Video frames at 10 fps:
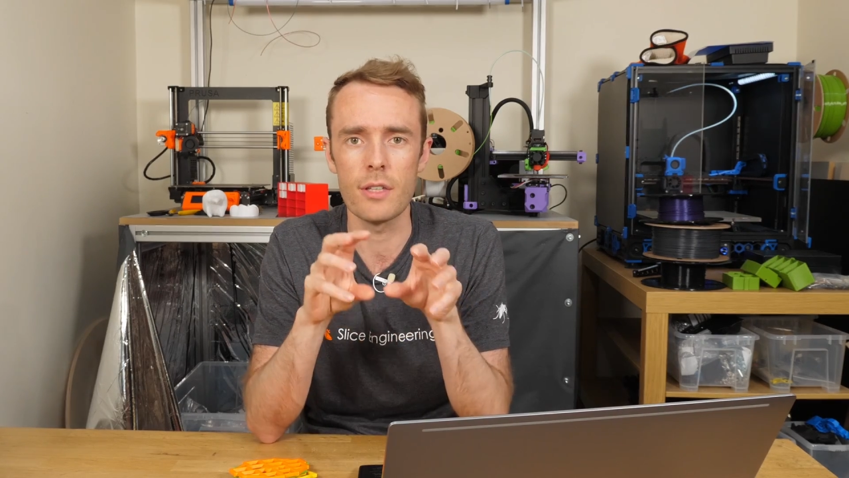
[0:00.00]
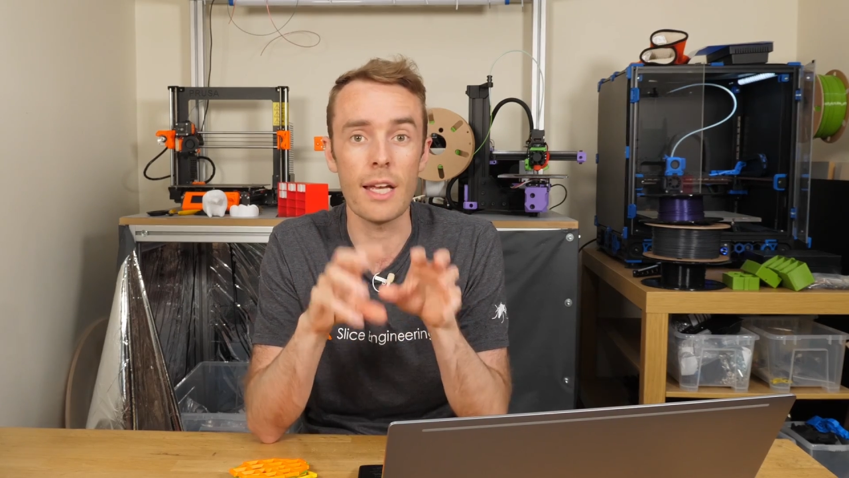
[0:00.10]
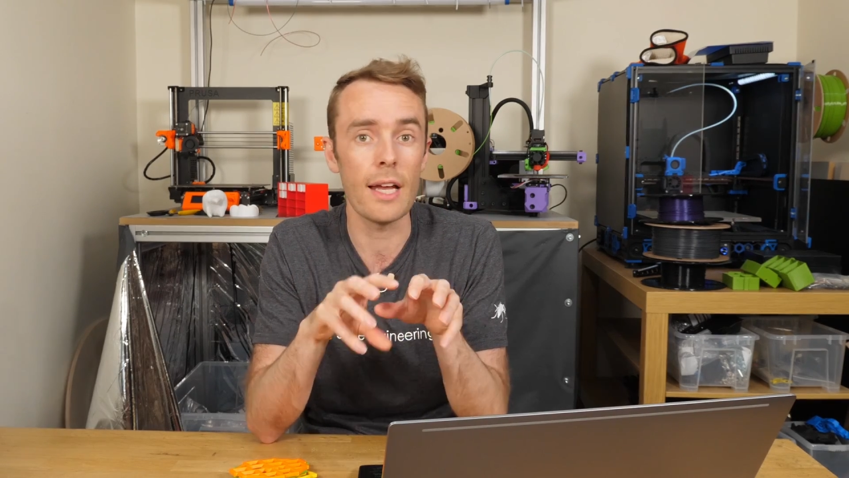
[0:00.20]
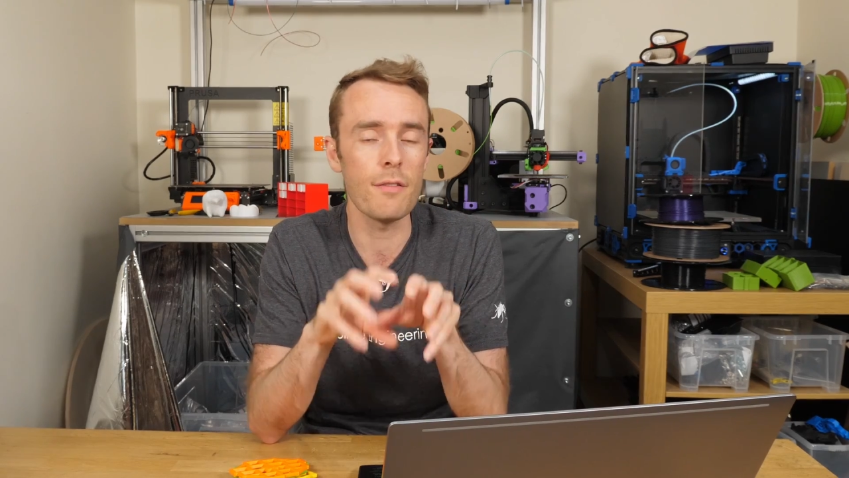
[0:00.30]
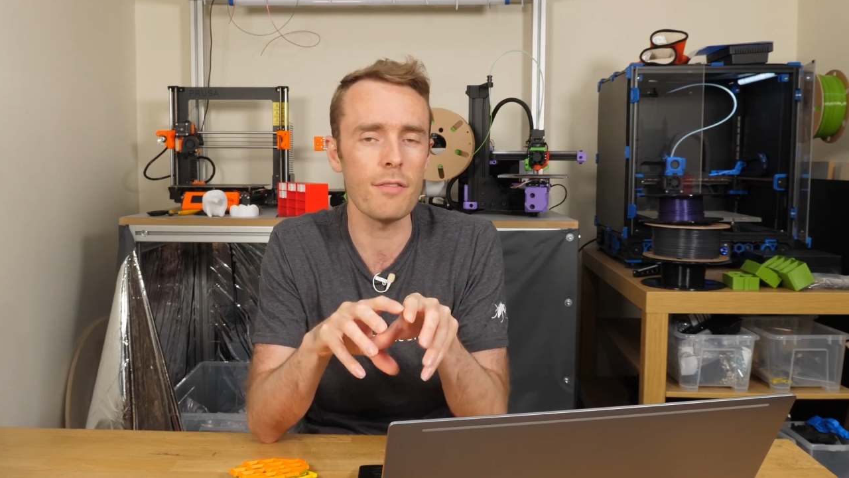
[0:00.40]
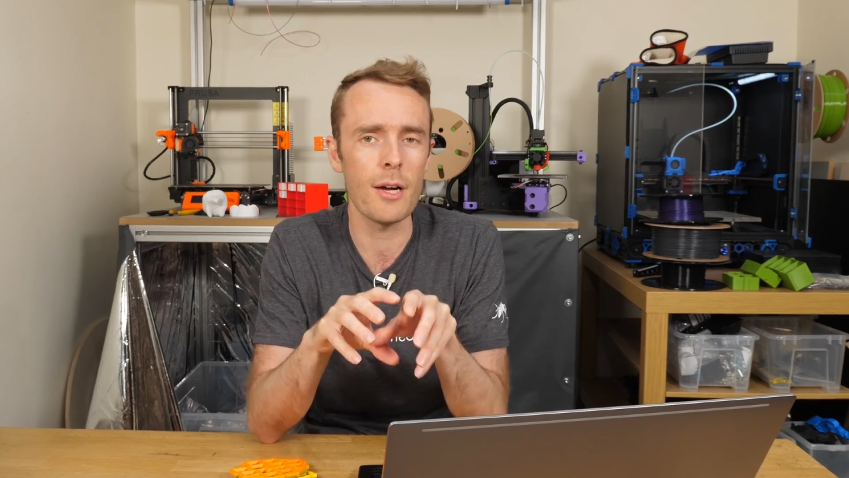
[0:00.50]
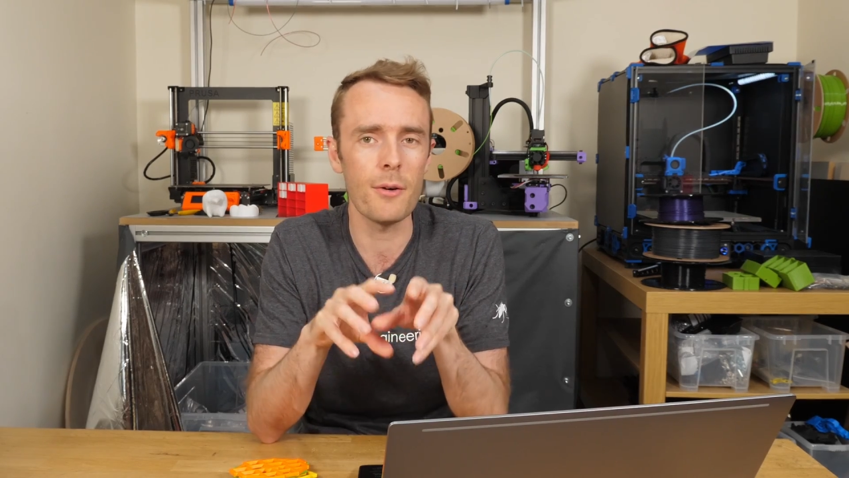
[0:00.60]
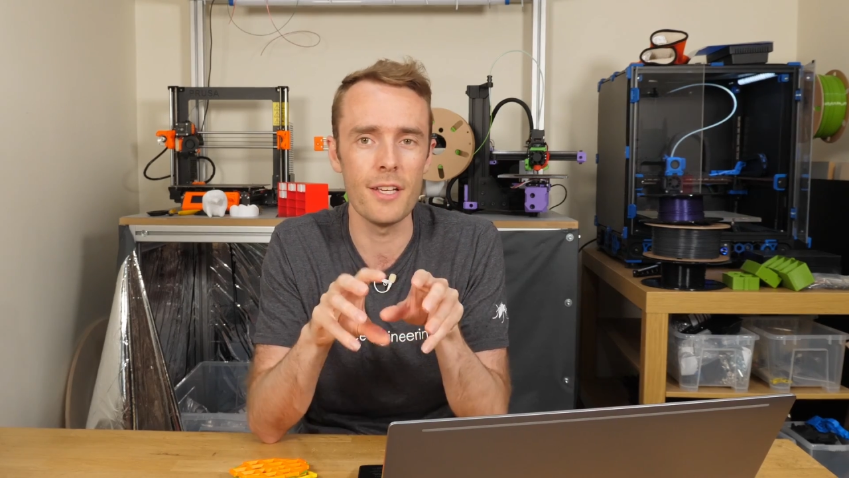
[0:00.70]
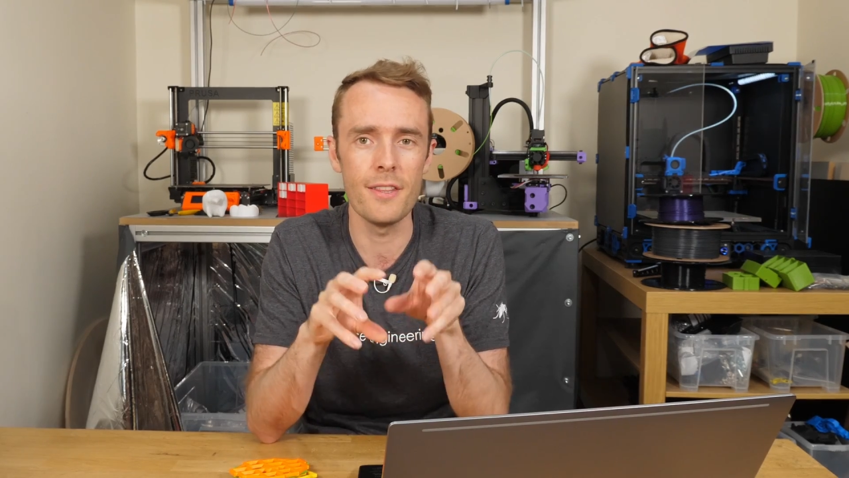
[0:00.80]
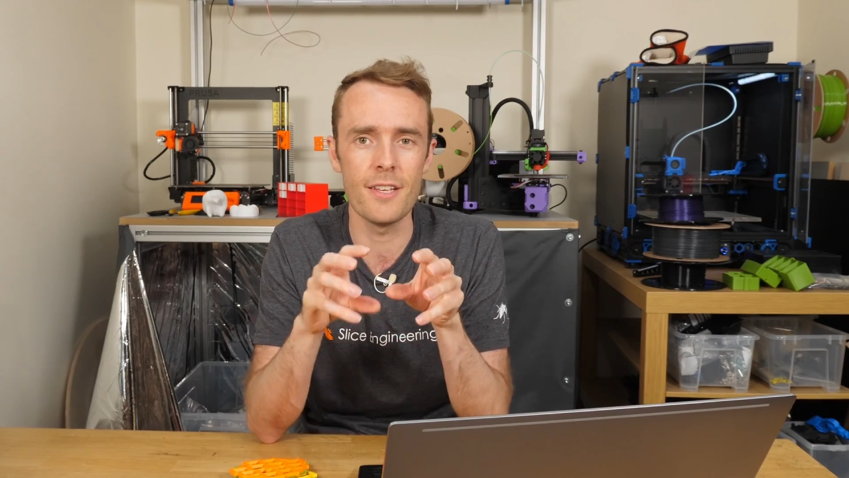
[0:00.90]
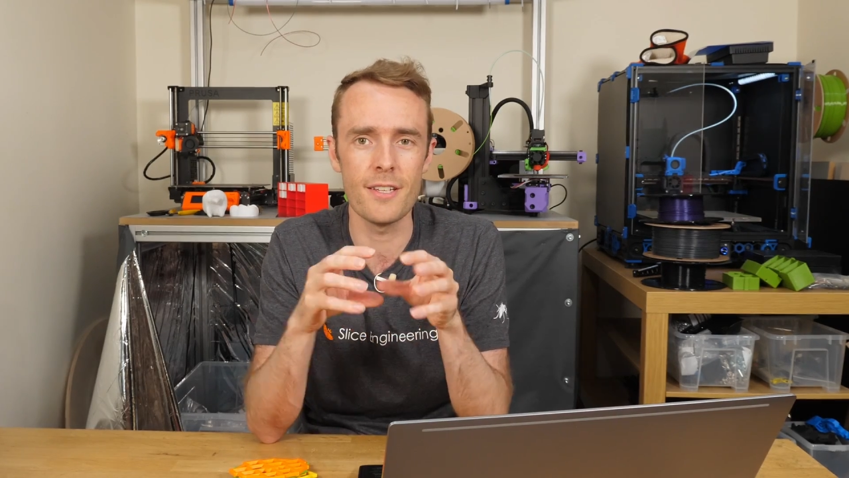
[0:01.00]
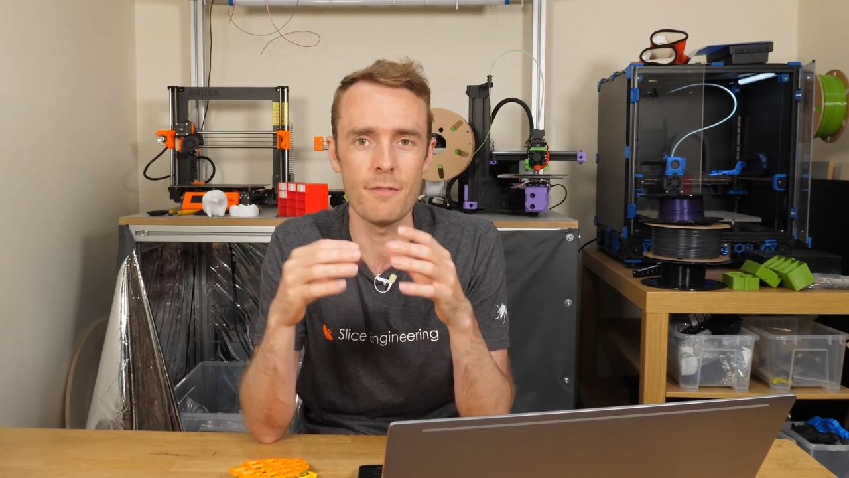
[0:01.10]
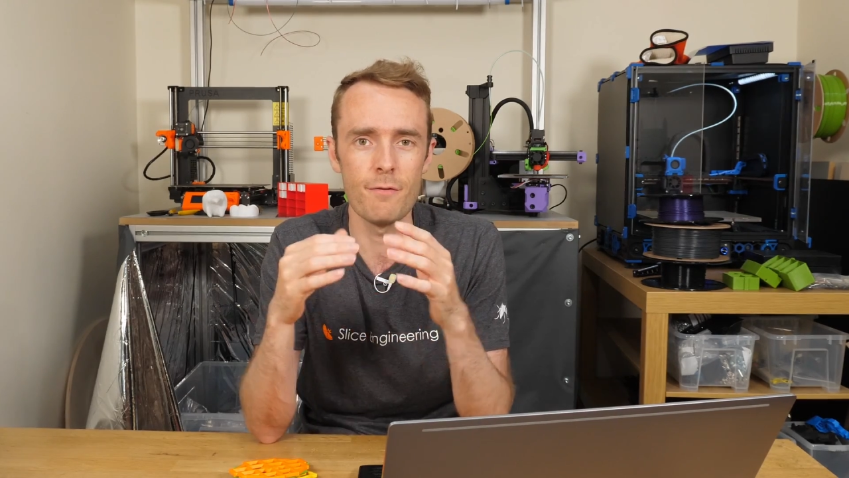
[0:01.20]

the Califlower in the